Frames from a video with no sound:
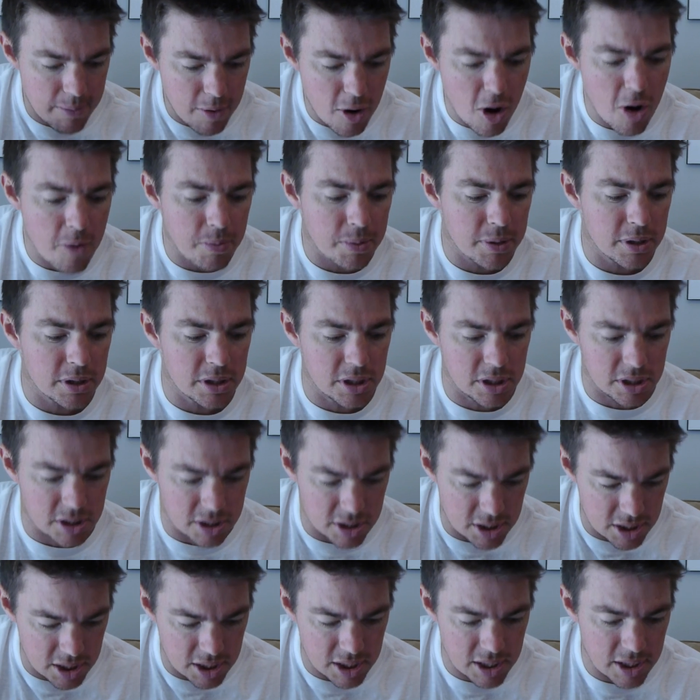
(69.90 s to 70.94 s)
hoping you
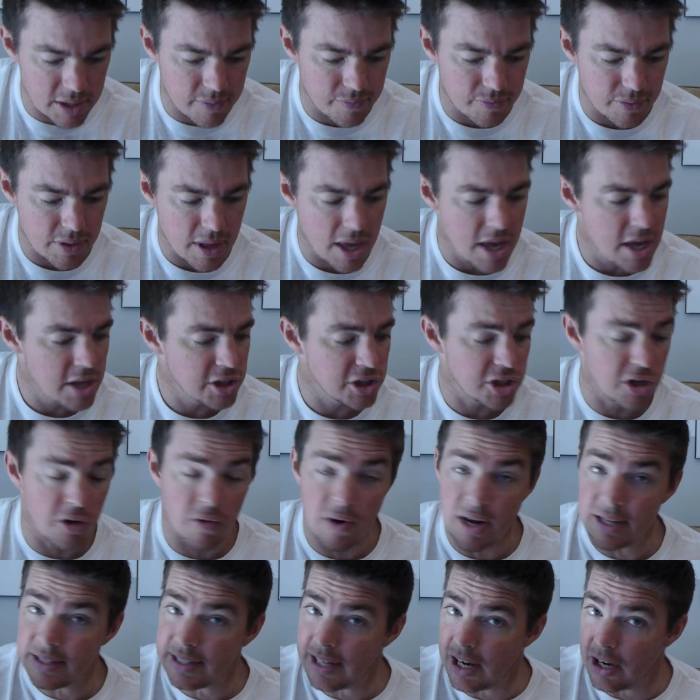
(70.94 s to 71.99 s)
see. So
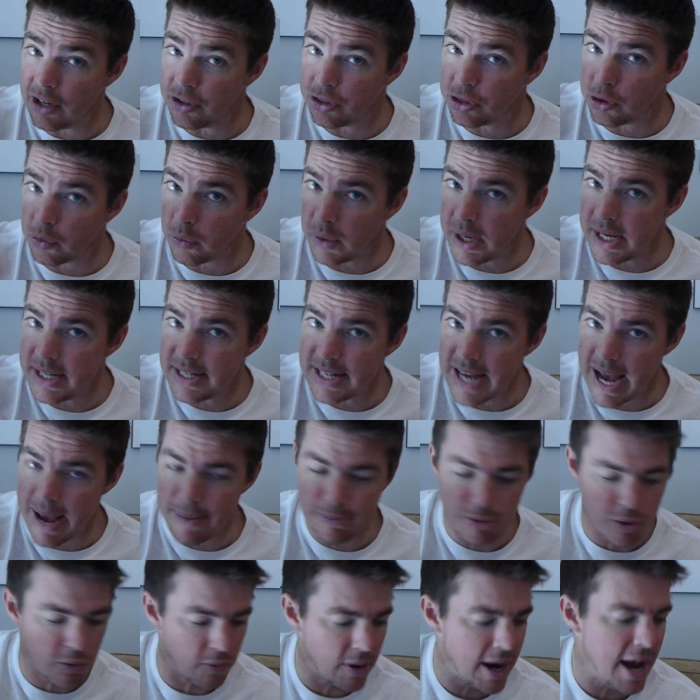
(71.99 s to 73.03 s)
right there, three
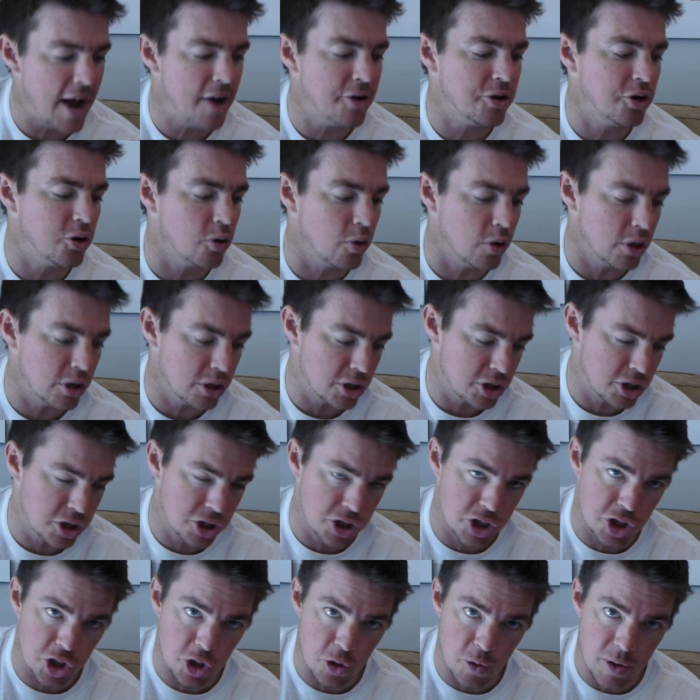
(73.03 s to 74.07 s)
times around, you're going
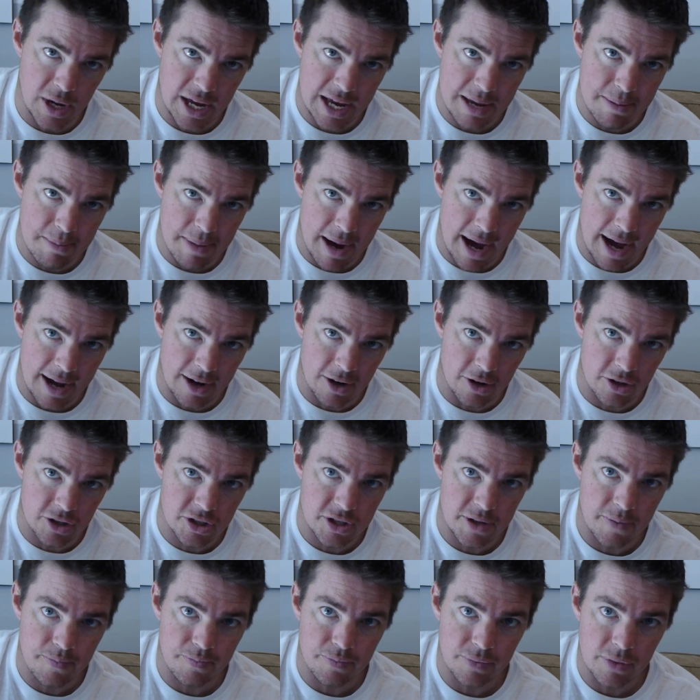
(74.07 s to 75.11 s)
two E
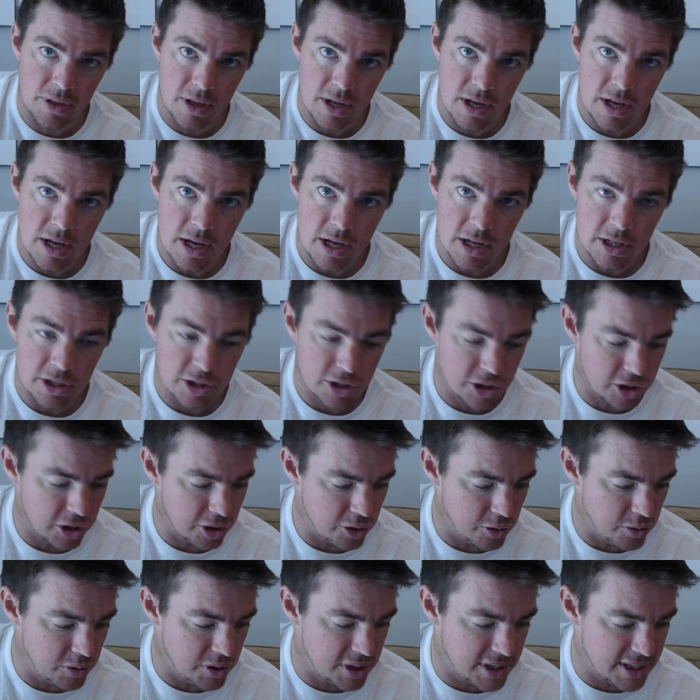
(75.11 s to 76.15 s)
minors,
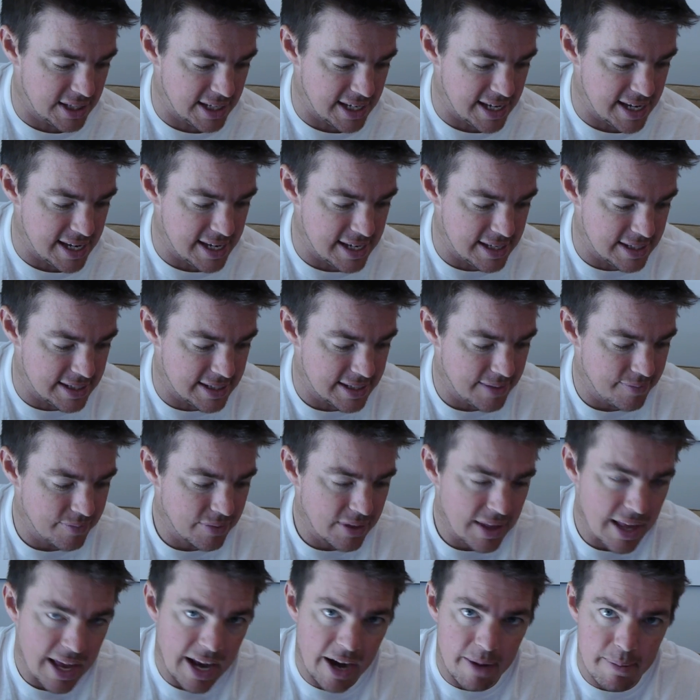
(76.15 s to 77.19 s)
two C's.
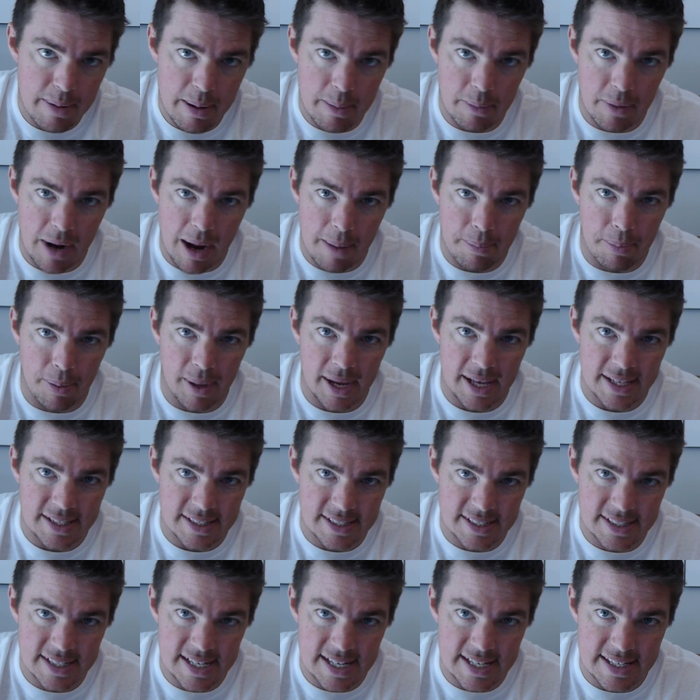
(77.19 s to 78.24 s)
Remember, I play a
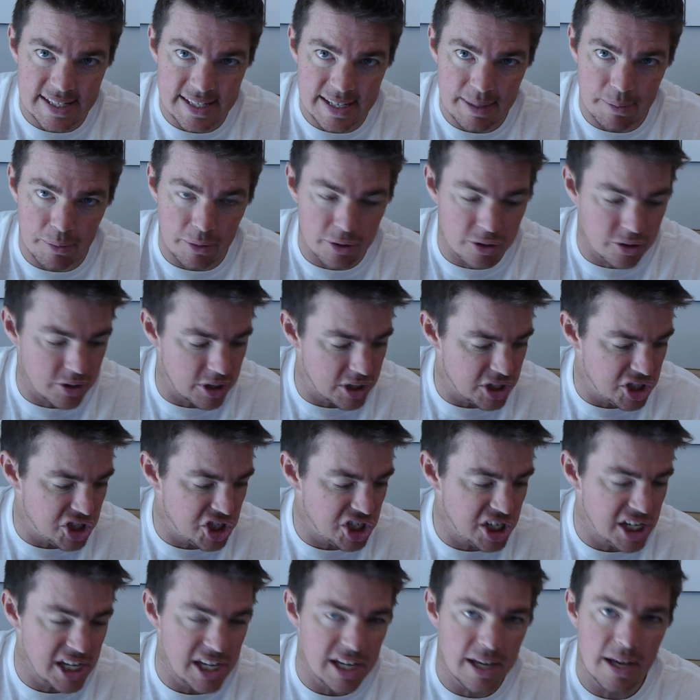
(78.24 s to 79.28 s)
C similar to a
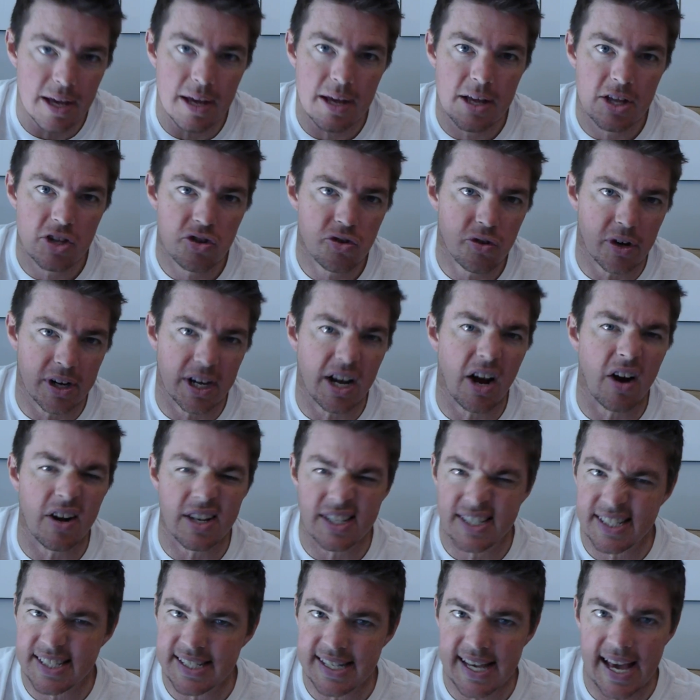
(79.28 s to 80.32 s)
G. It's really called a
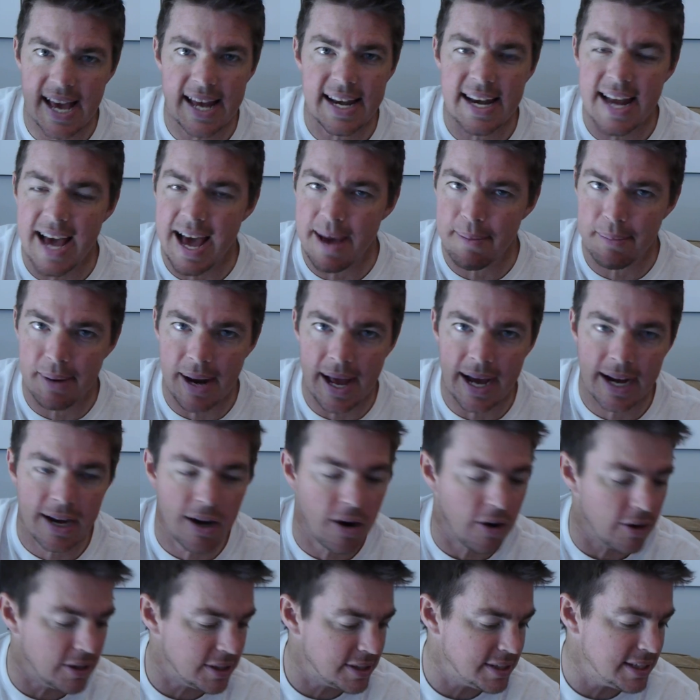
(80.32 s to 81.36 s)
C add 9, but I
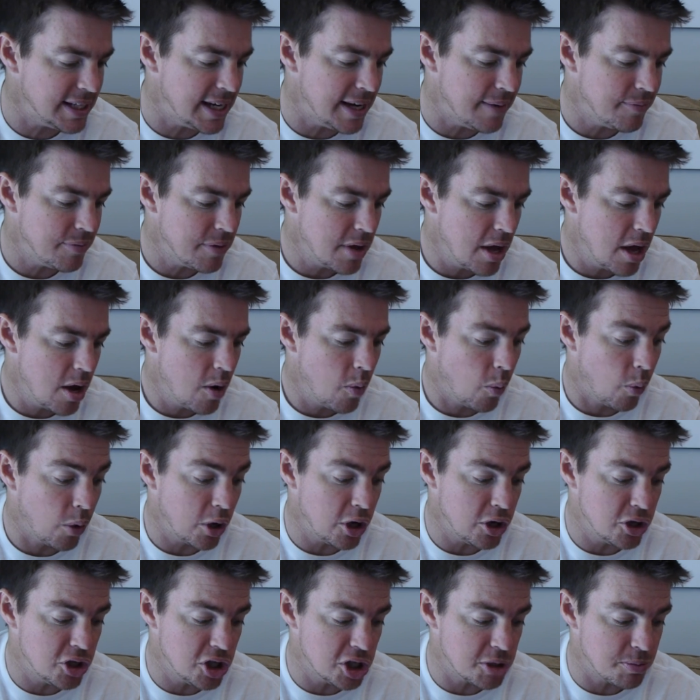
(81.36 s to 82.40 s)
call it a C where
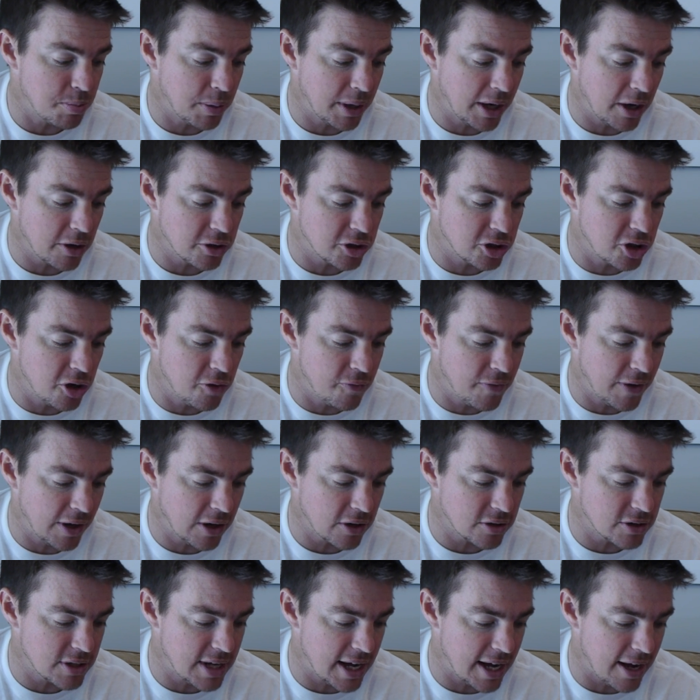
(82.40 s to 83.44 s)
you just bring those two
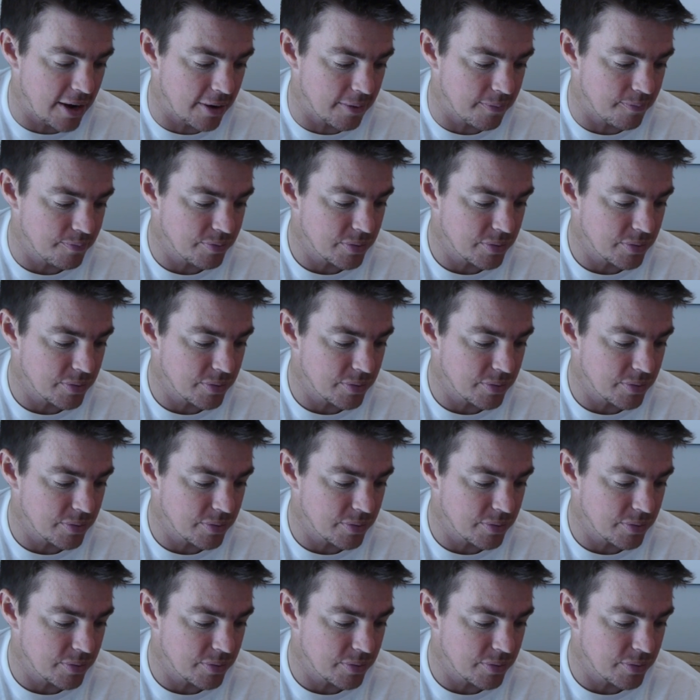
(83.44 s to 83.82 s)
fingers down.